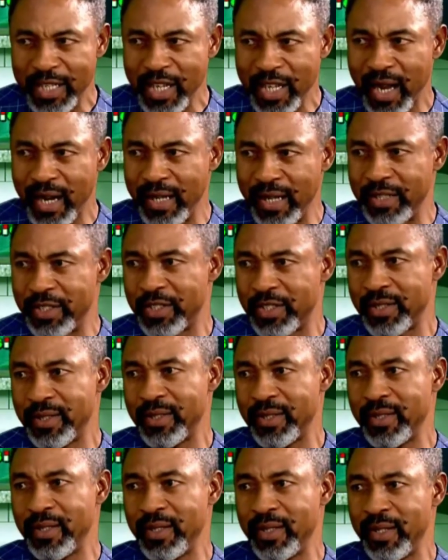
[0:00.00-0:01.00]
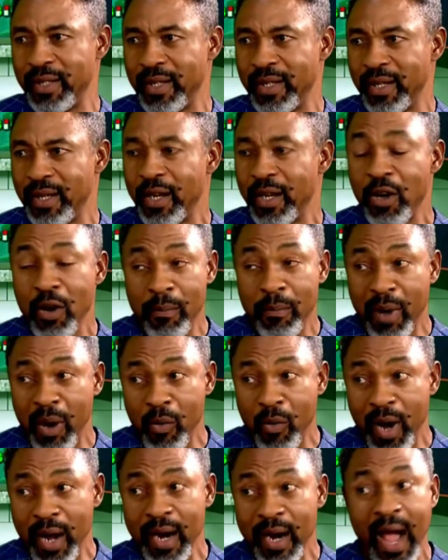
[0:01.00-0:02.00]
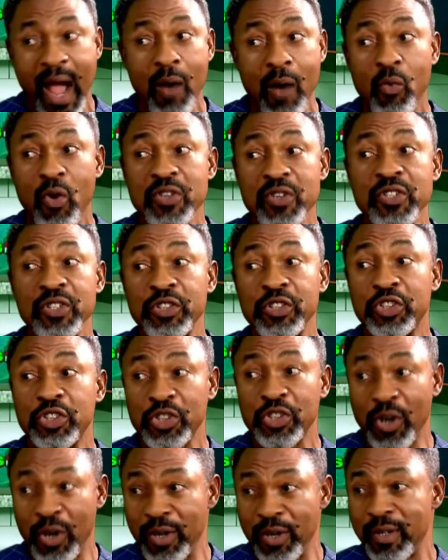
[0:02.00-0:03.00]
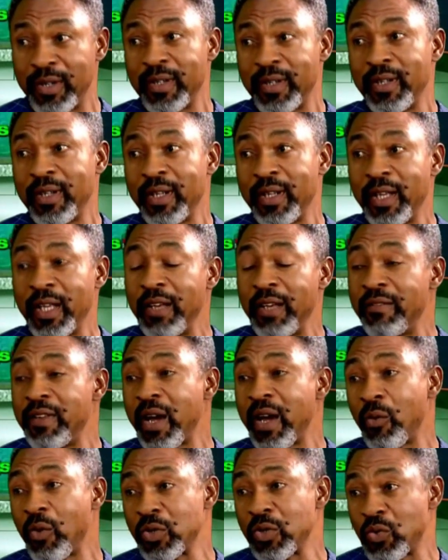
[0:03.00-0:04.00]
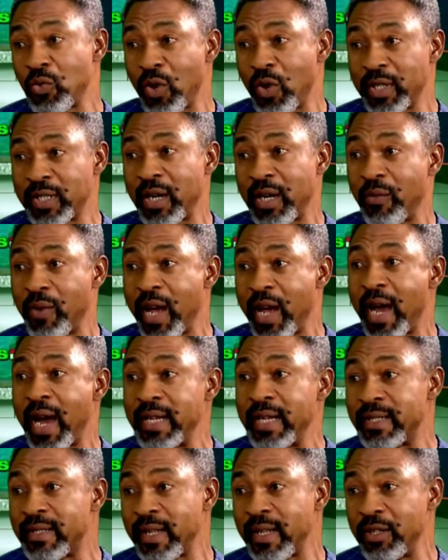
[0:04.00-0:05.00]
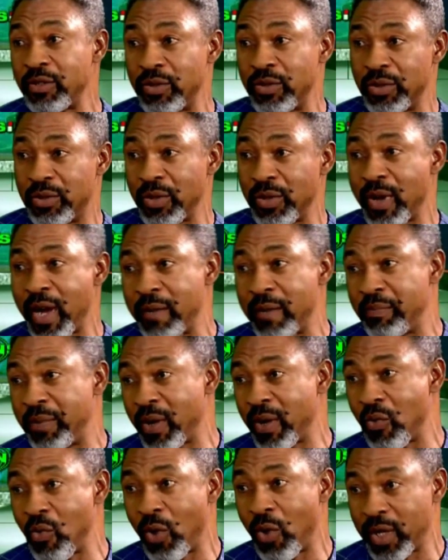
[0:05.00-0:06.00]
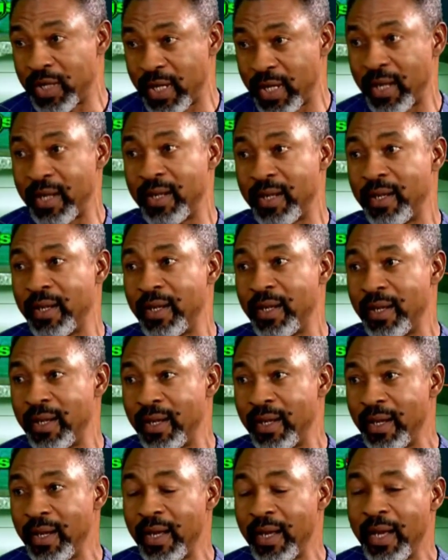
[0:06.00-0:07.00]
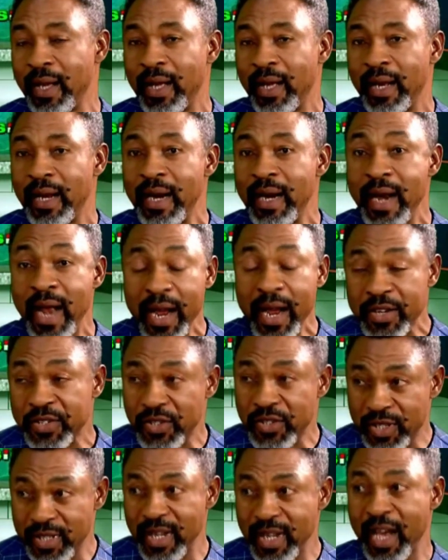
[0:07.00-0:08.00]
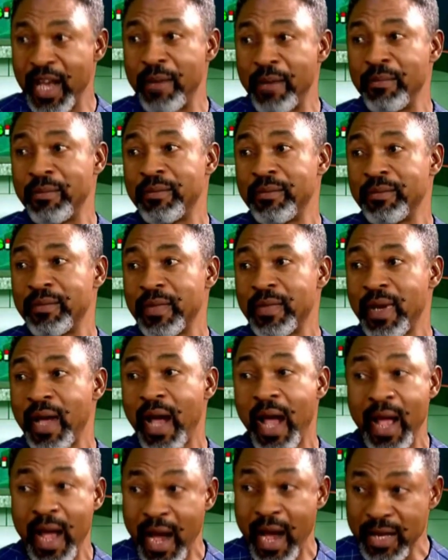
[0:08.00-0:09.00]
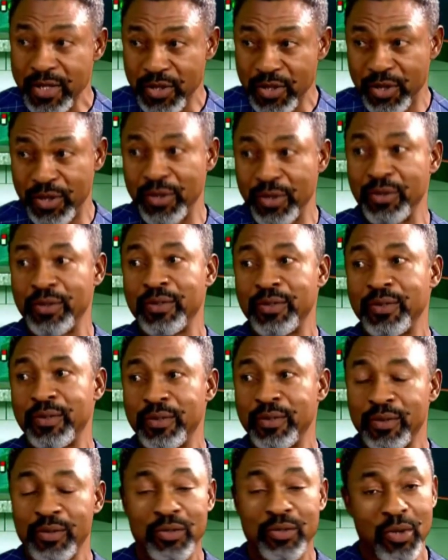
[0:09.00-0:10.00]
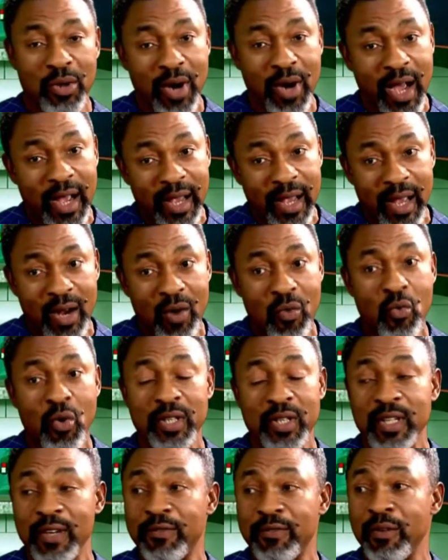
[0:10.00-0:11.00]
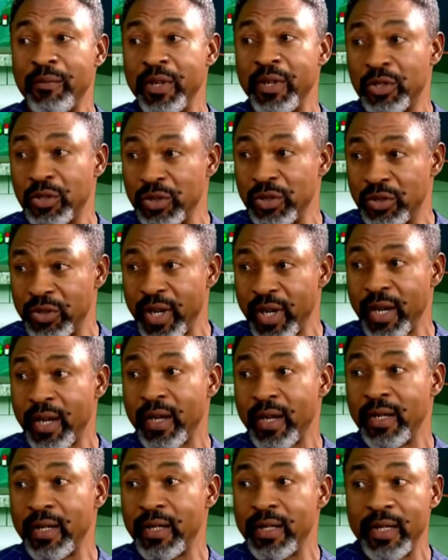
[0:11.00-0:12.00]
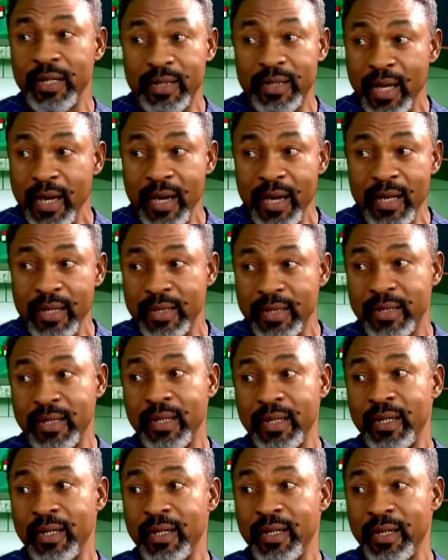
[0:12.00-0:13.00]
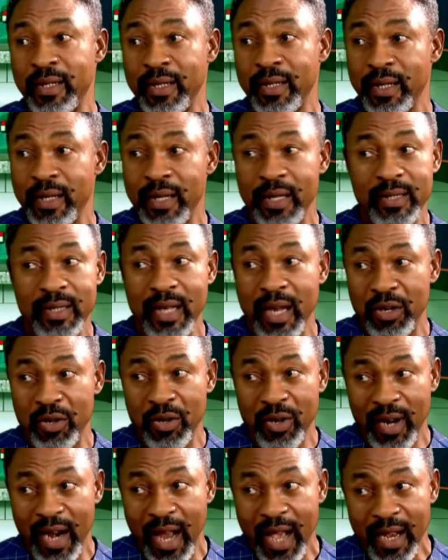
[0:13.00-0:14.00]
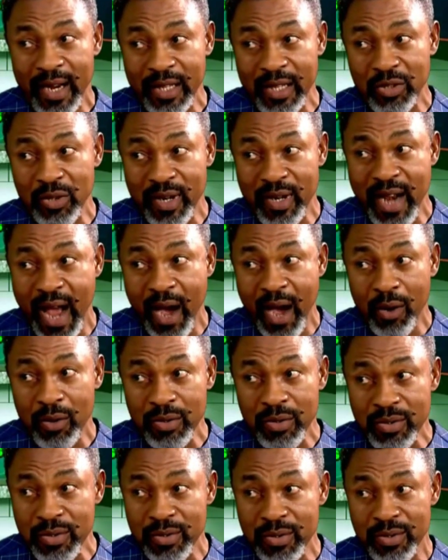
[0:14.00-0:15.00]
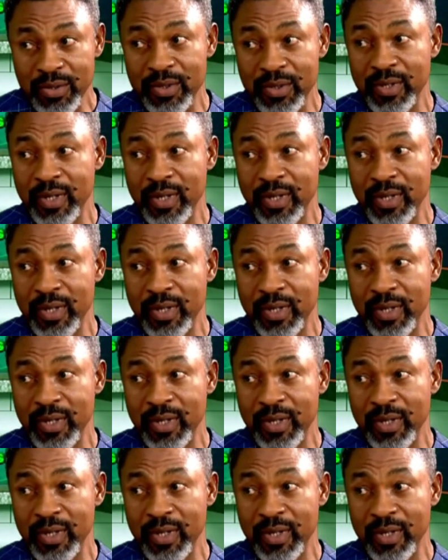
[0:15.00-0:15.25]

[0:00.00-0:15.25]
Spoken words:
challenge. Number one, I wasn't sure if there was water where I sent you to go and pick water. Next time I ask you to go and get water for me to drink, the tendency is that you're likely to doubt